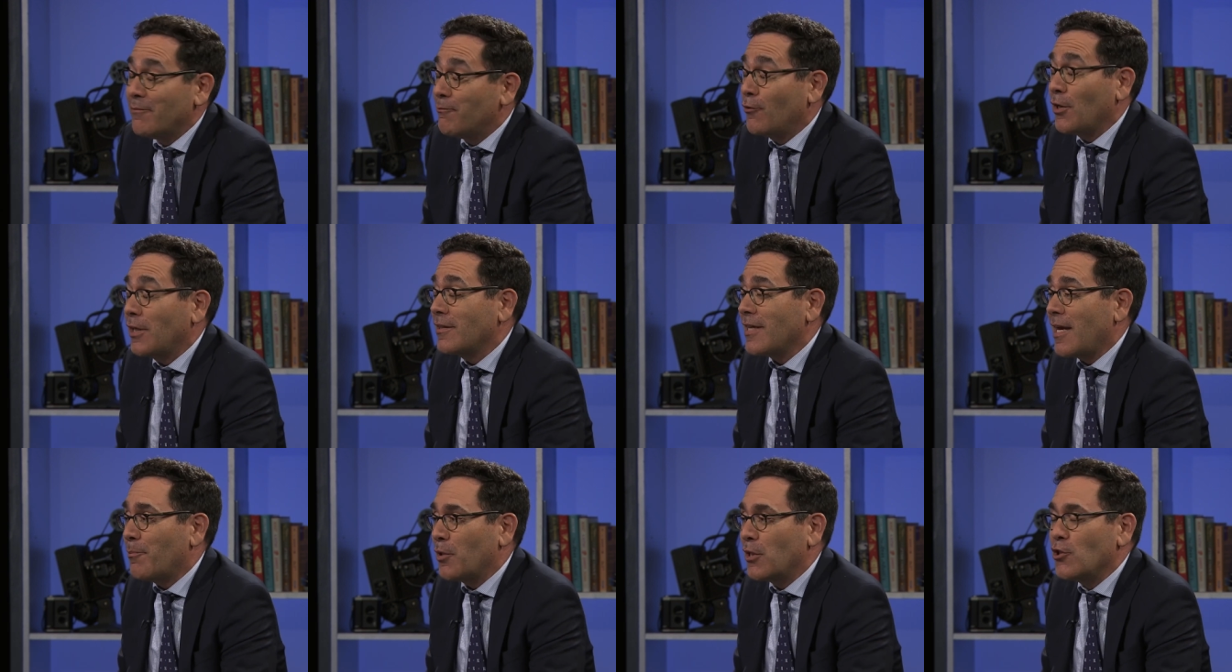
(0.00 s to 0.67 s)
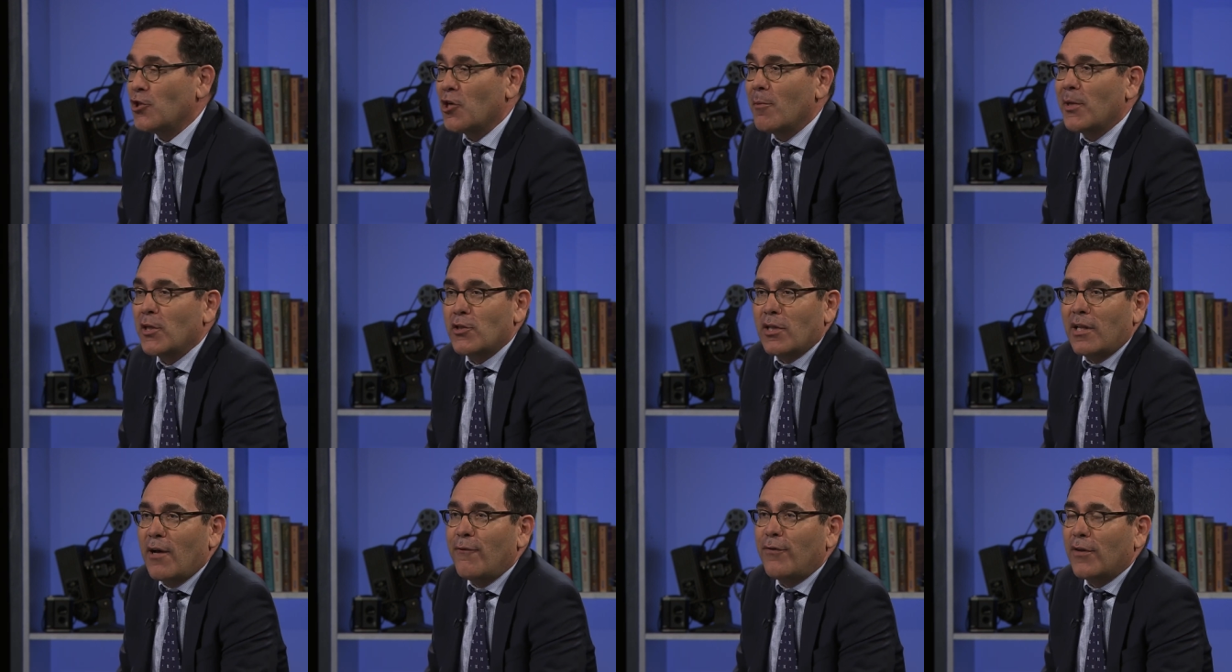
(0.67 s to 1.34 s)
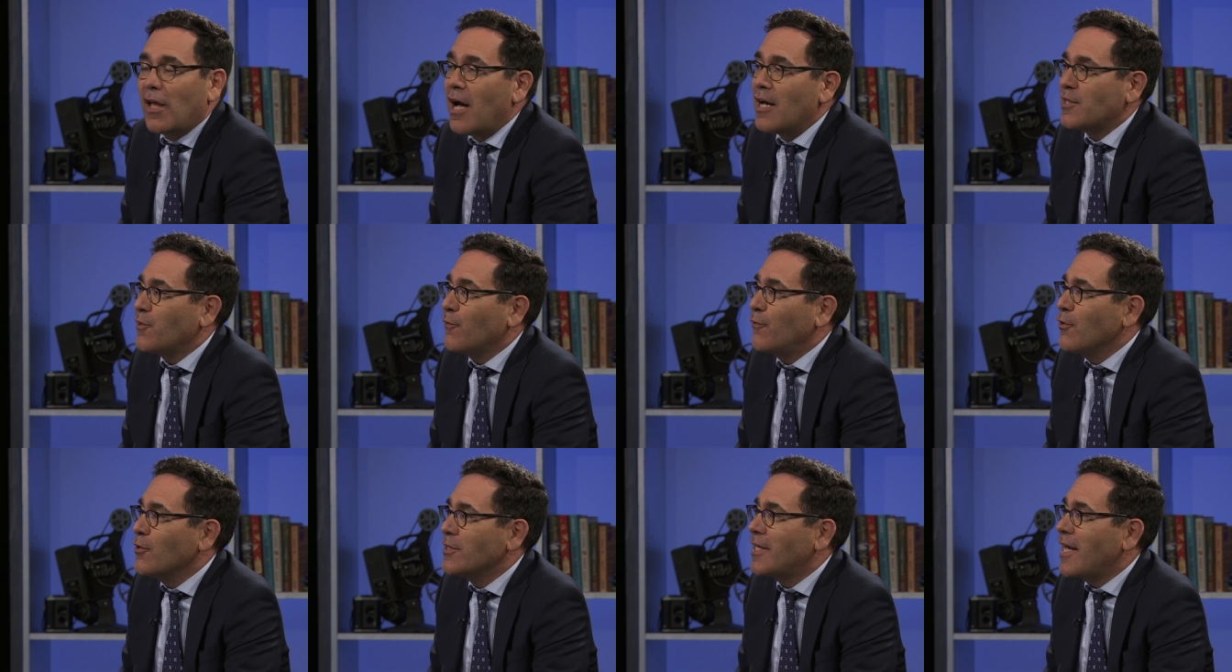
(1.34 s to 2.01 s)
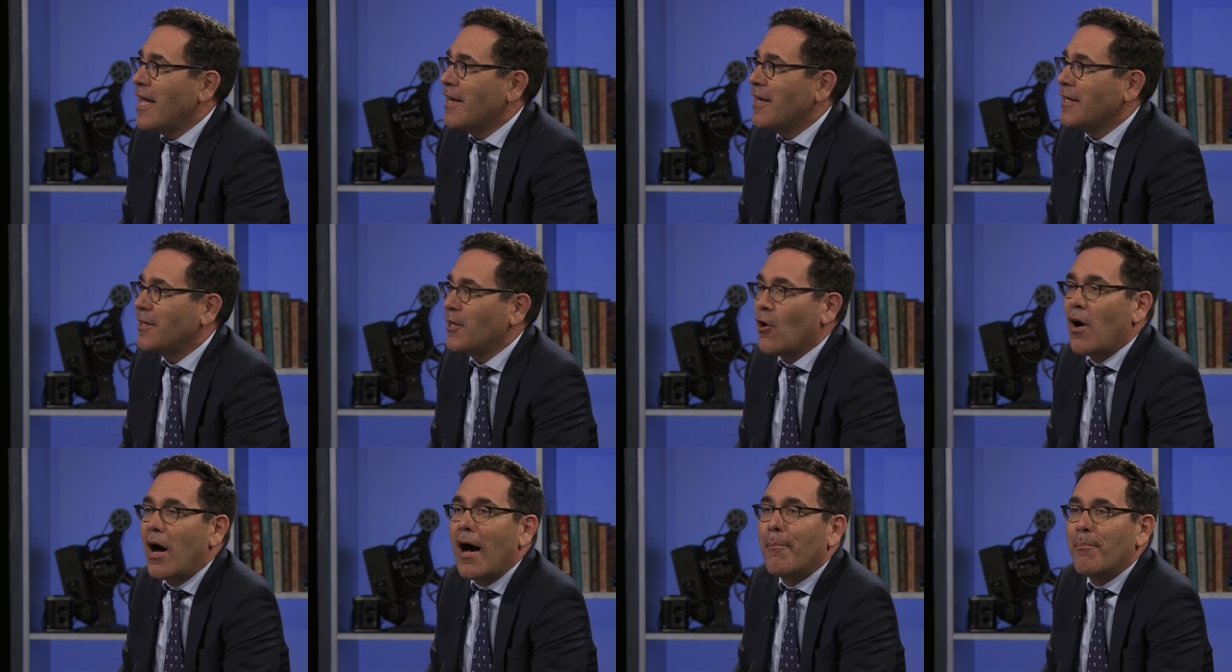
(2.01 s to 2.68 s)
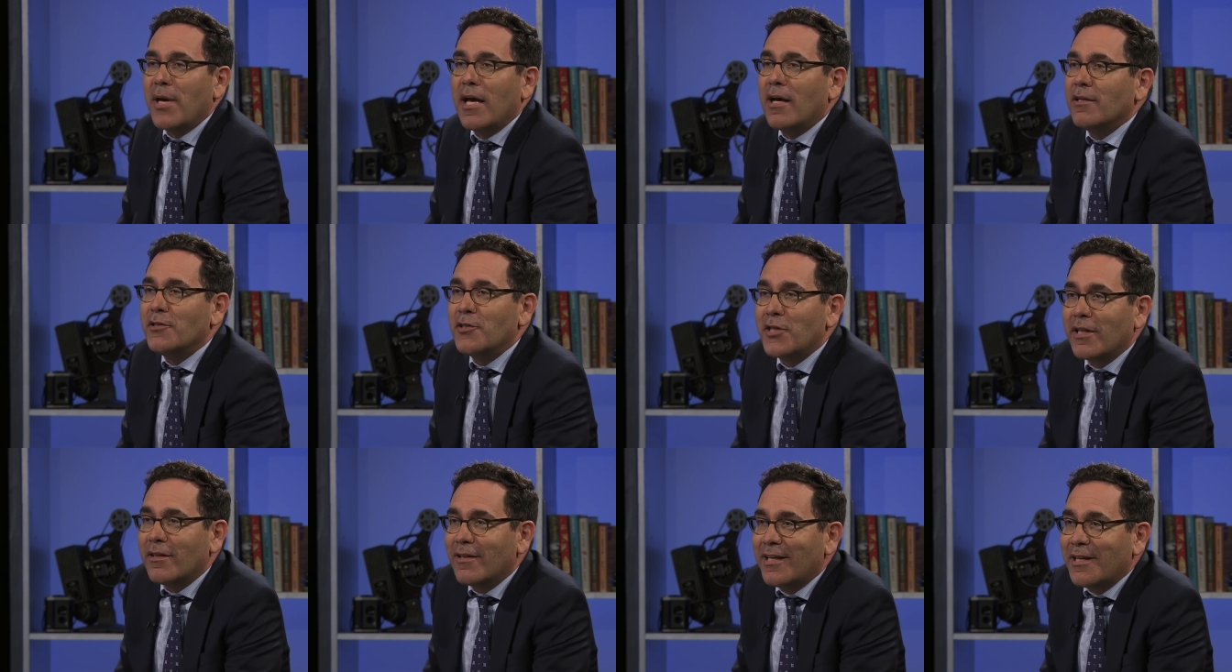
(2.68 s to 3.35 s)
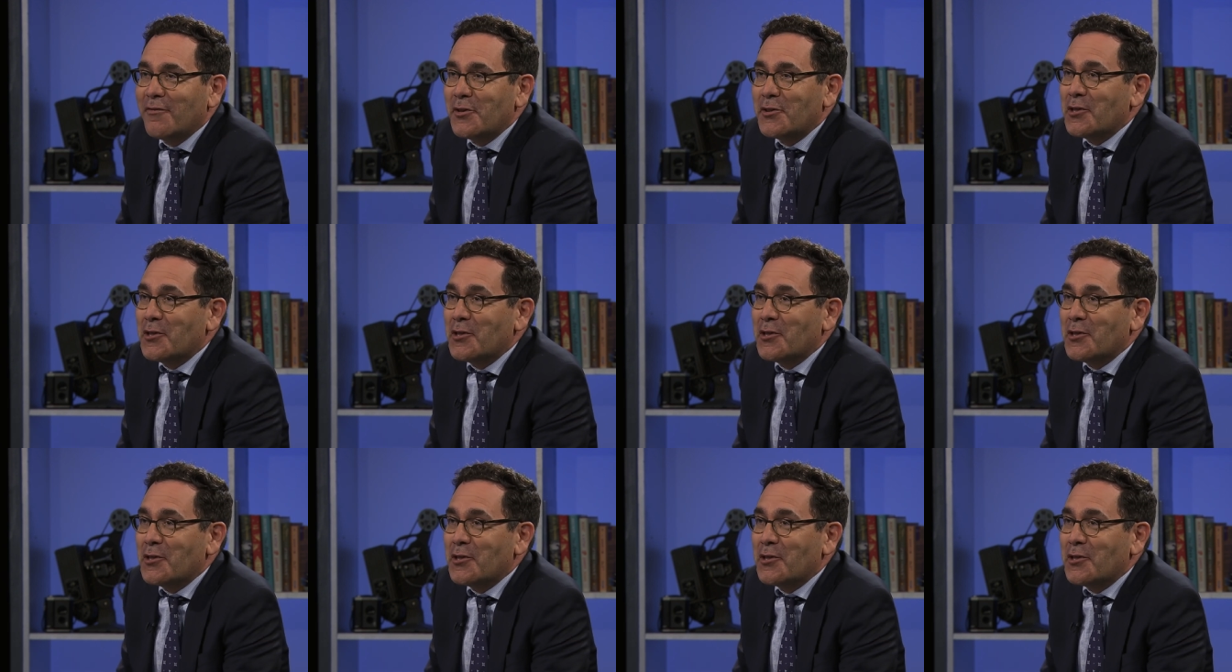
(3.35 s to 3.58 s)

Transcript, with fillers: for example, in Germany, you still have philosophers getting you know op-eds in, in the